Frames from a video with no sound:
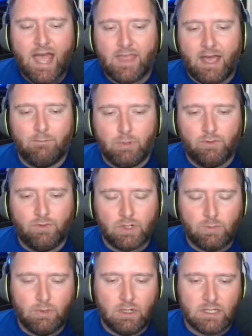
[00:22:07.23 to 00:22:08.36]
They have beautiful
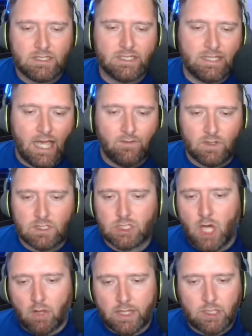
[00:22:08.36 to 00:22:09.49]
communities in Davis,
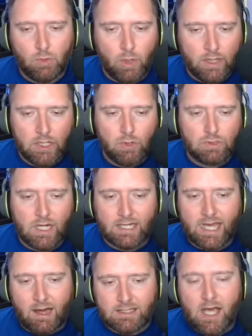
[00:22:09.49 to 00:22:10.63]
Salt Lake, Tooele, and Utah
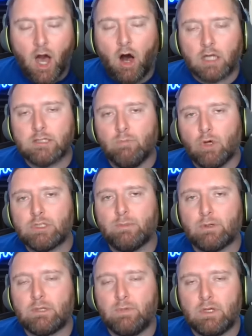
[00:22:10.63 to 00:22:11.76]
counties. Also,
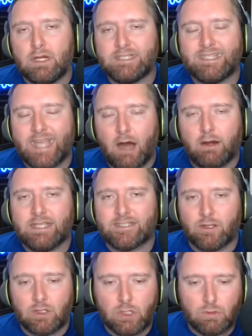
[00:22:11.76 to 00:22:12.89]
multiple communities down in
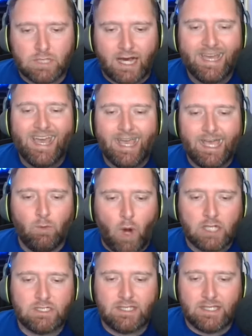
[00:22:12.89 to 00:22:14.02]
southern Utah, in
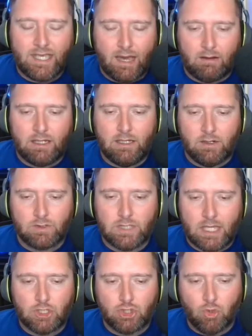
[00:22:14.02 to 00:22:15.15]
Washington County near
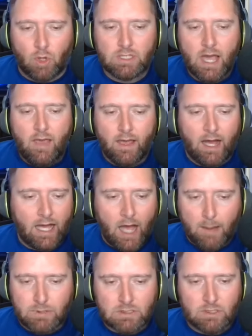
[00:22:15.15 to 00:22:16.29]
St. George. They got
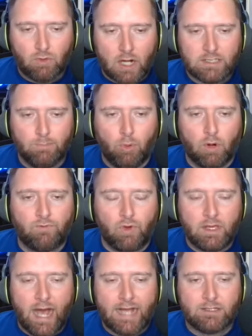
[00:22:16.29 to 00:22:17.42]
options across the board for
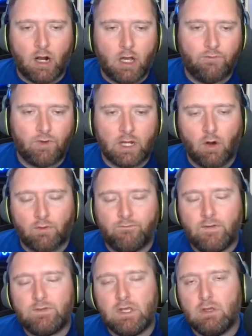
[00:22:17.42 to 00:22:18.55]
you guys. They're offering over
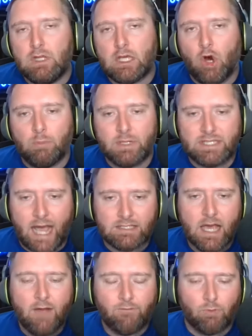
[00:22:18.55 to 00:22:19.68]
50 unique home designs,
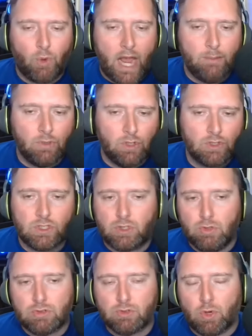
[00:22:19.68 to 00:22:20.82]
from ramblers to
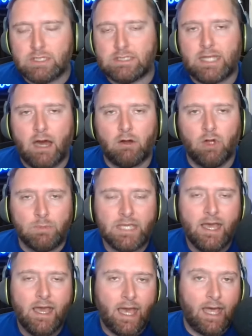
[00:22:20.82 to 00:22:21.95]
two stories to townhomes
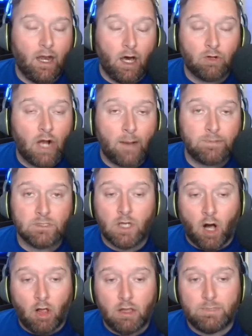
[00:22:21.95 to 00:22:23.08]
and other options
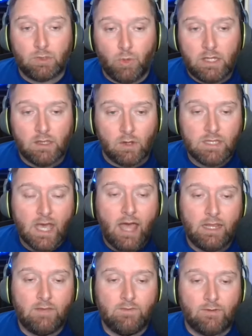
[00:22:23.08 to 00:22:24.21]
all in between those.
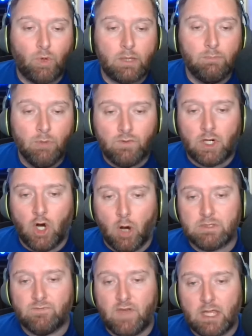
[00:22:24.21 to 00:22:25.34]
And even have quick move-in
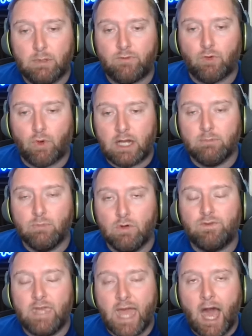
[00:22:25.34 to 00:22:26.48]
homes available if you're ready to
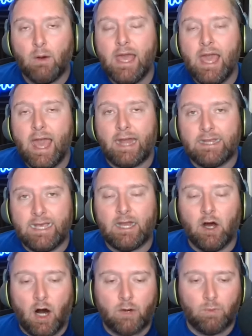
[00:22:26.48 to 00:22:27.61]
move now and get
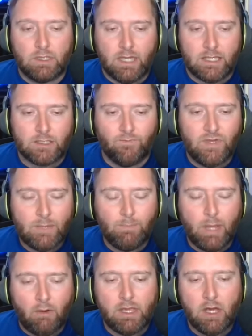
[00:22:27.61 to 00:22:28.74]
on with it. So visit
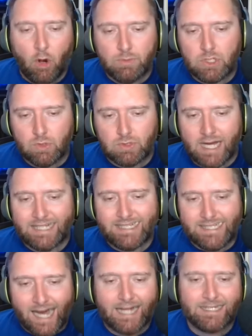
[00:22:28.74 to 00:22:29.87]

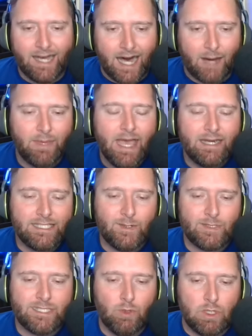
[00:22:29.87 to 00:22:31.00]
PerryHomesUtah.com to see
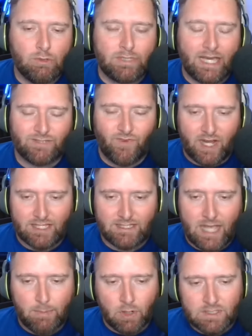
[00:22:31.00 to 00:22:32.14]
what's new in Utah's finest
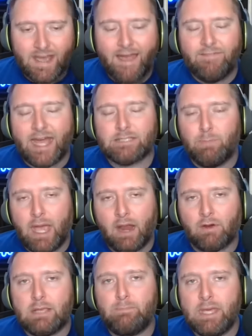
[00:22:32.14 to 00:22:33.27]
neighborhoods. That's
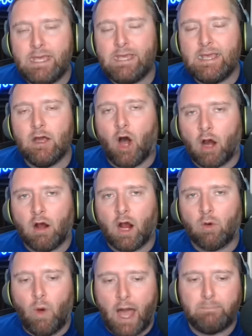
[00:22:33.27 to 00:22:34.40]
Perry,
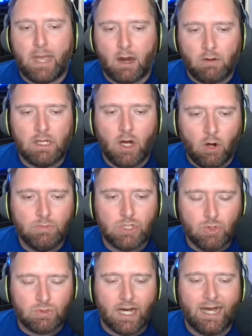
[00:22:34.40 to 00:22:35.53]
P-E-R-R-Y,
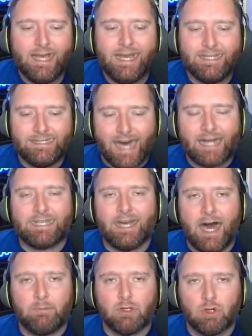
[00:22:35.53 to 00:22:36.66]

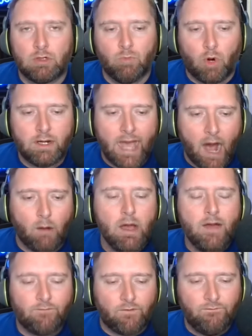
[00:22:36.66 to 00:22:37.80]
PerryHomesUtah.com to learn more now.
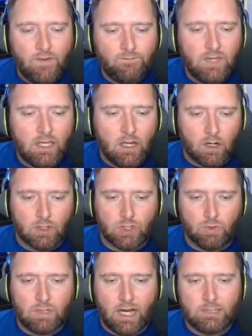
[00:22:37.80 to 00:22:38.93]
For 50 years,
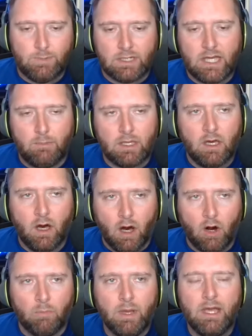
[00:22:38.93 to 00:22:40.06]
Utah has been coming
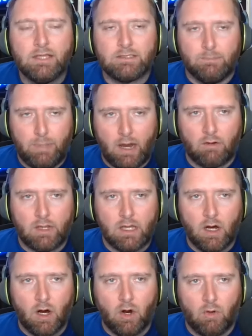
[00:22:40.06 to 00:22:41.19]
home to Perry
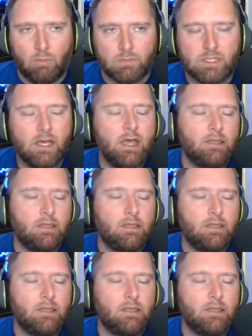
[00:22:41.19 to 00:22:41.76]
Homes.